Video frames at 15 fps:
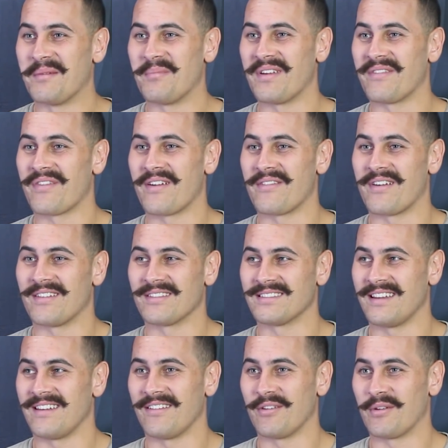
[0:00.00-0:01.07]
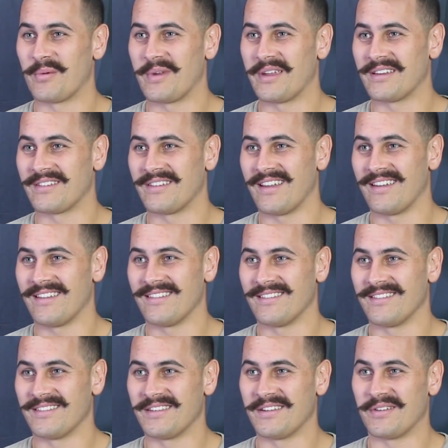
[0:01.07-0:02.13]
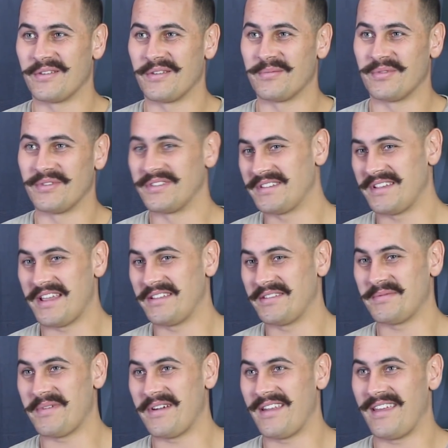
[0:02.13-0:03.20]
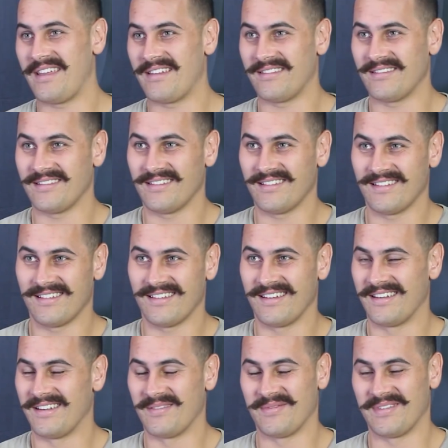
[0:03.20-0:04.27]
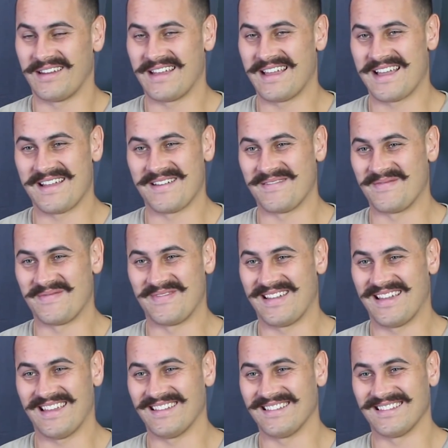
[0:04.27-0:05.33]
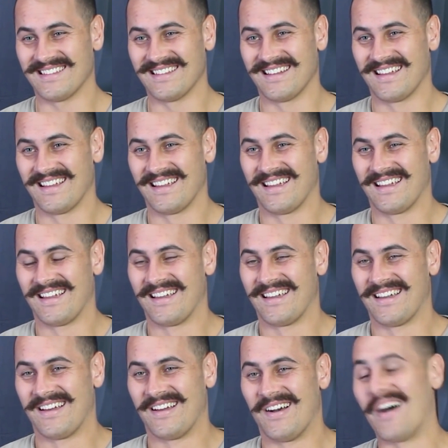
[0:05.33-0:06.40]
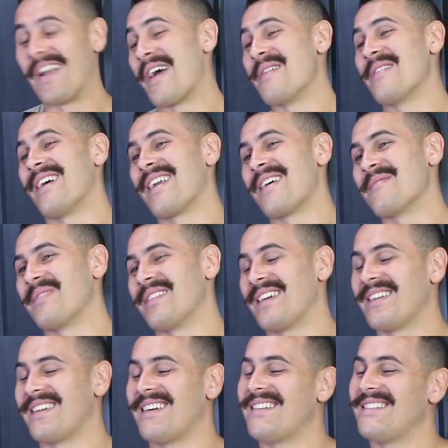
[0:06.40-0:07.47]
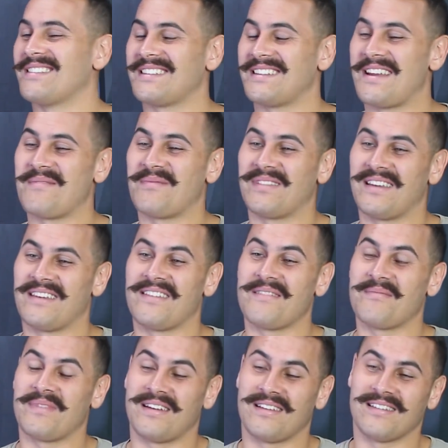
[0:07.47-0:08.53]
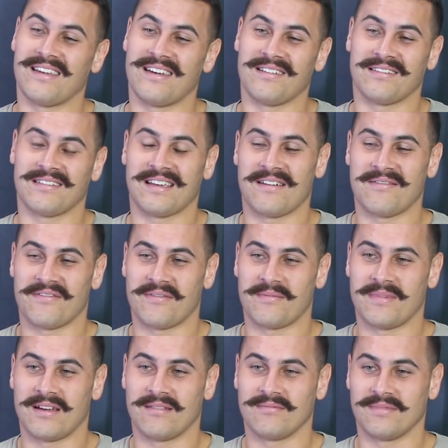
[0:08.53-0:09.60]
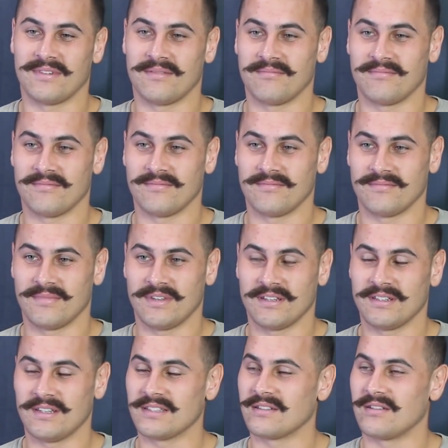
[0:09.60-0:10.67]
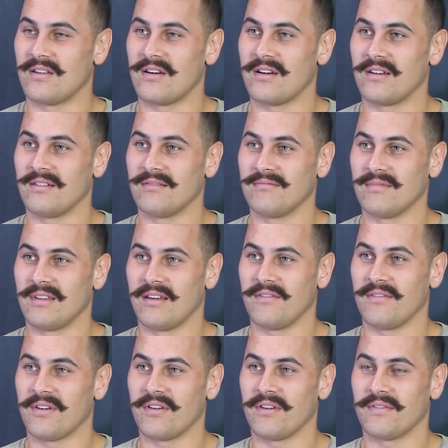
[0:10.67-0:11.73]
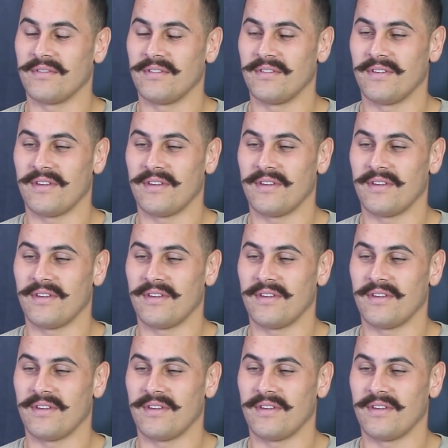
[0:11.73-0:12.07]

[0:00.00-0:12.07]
Big front row standing on the wings, telling all the boys spread out. But mate, I honestly don't believe that. But coming from mum, she doesn't lie very often.